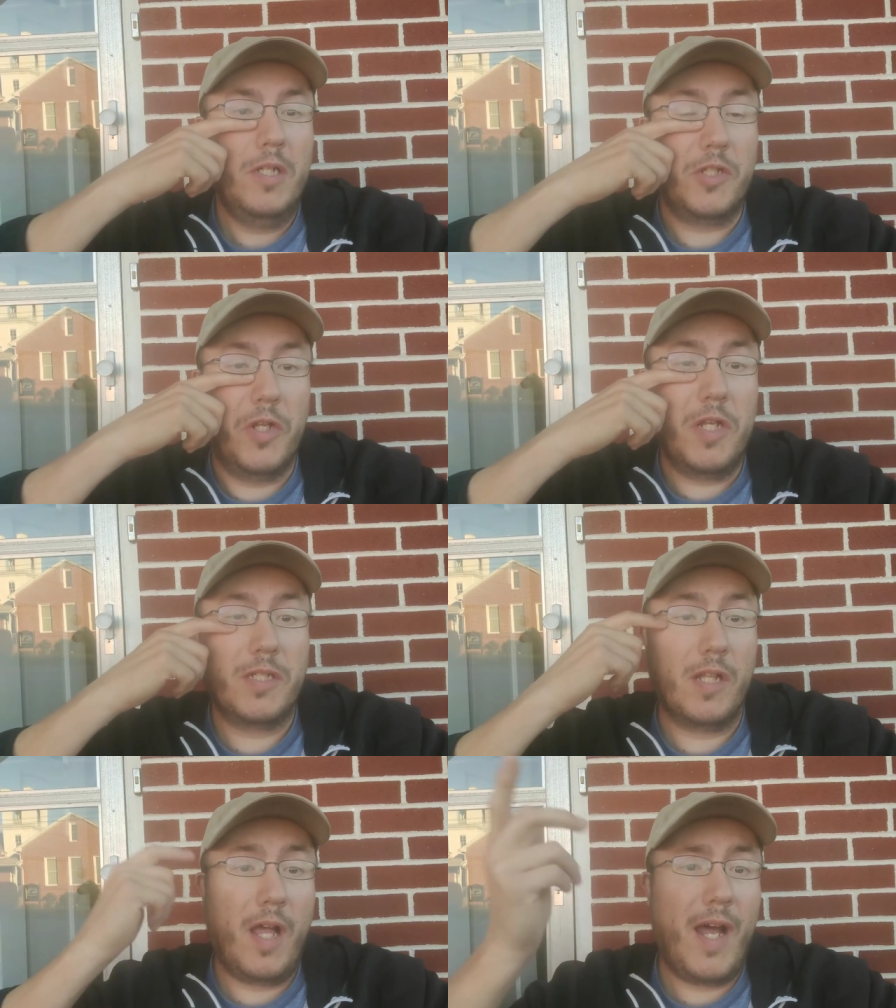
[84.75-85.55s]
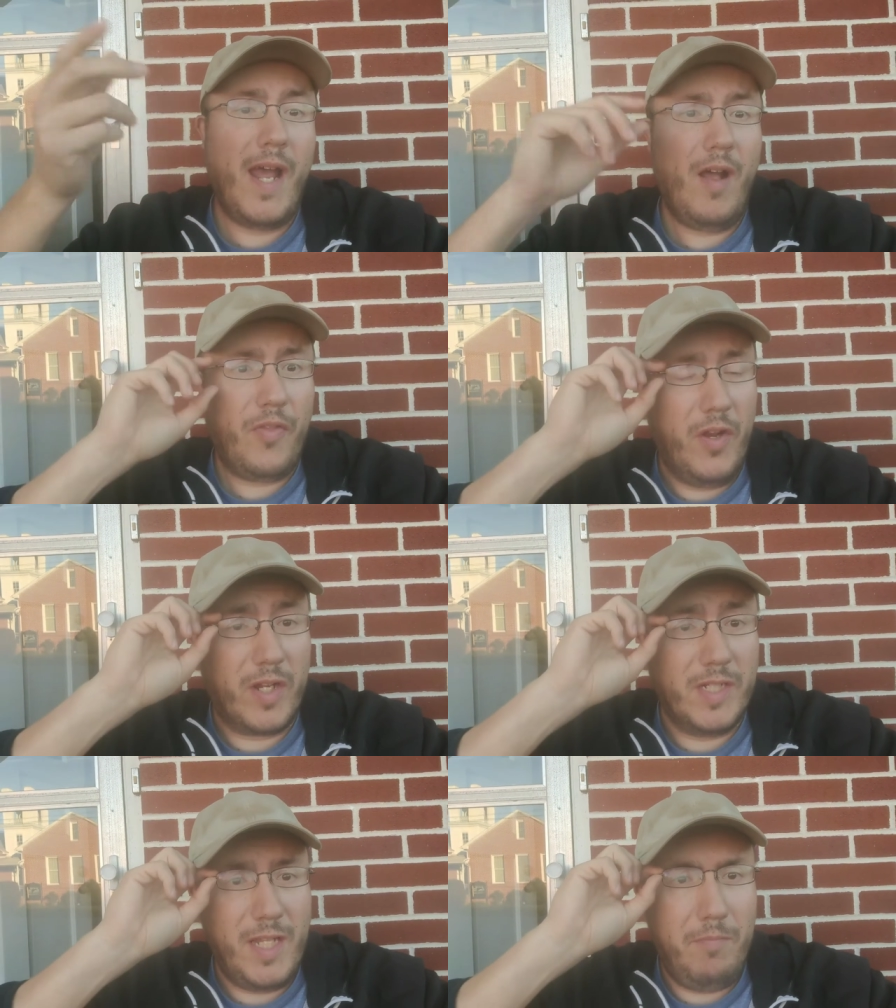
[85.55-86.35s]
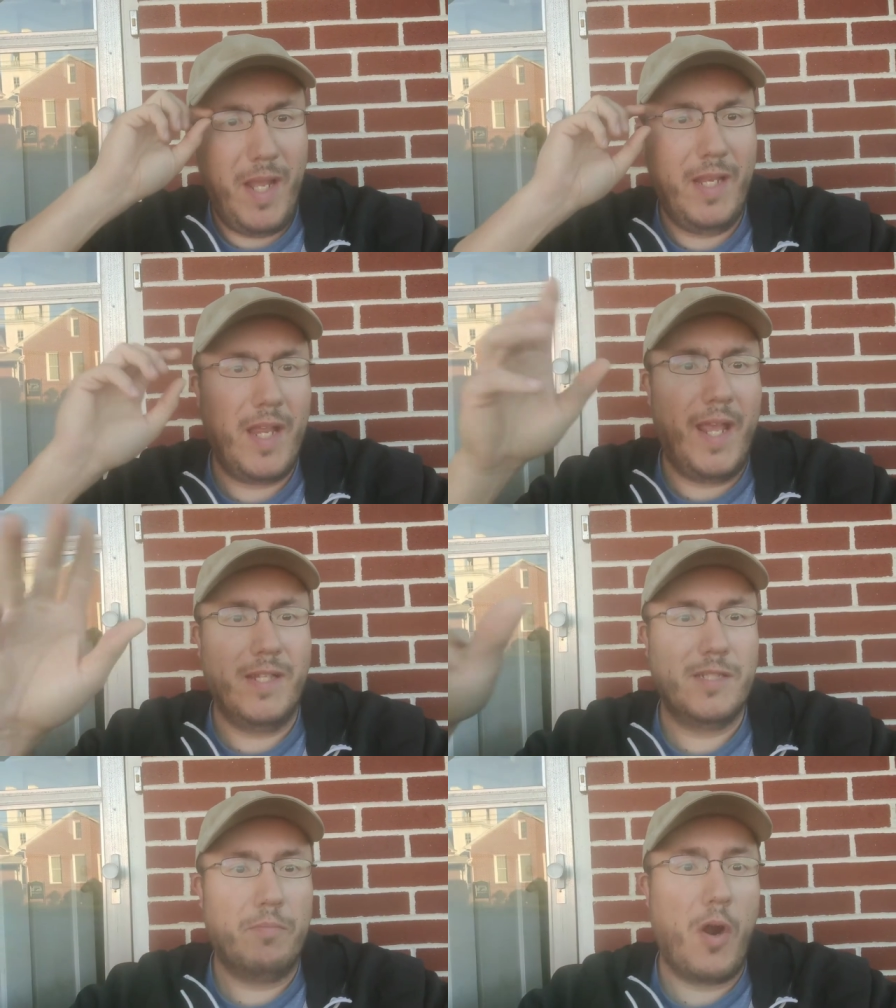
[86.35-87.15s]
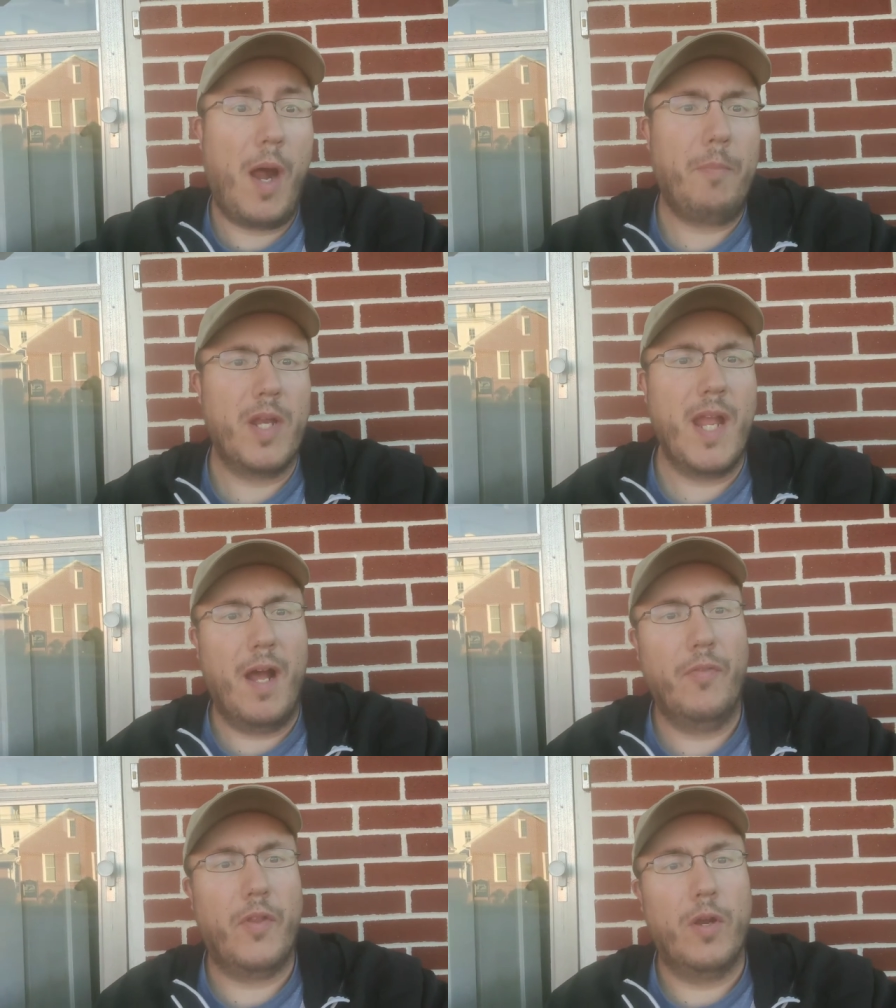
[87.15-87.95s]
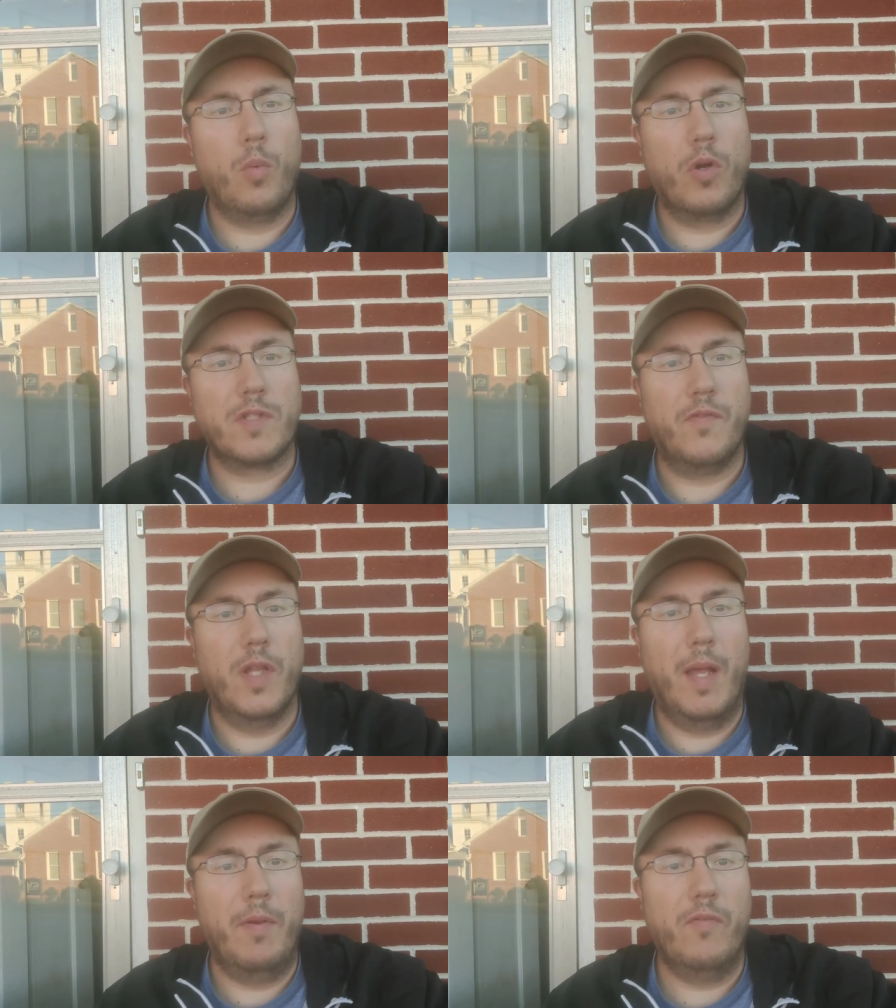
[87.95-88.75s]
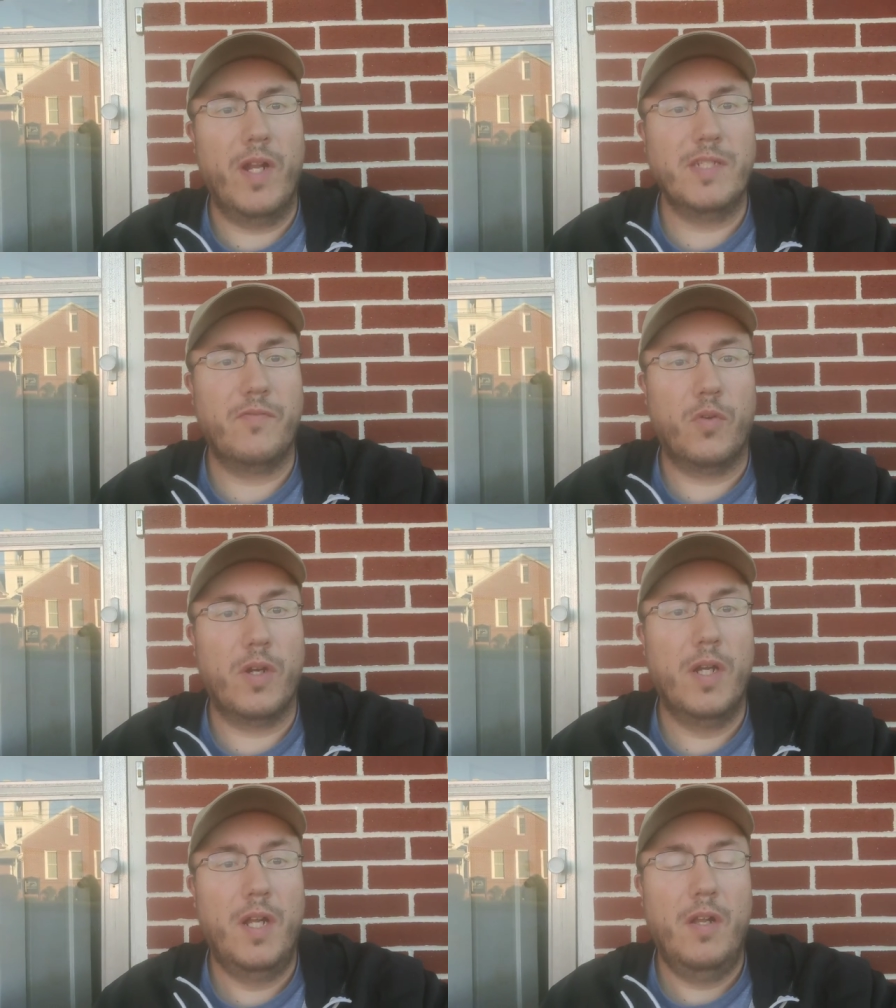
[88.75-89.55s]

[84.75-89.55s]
So he does a lot out there because he maintains the property out there, works for Lebanon Reservoir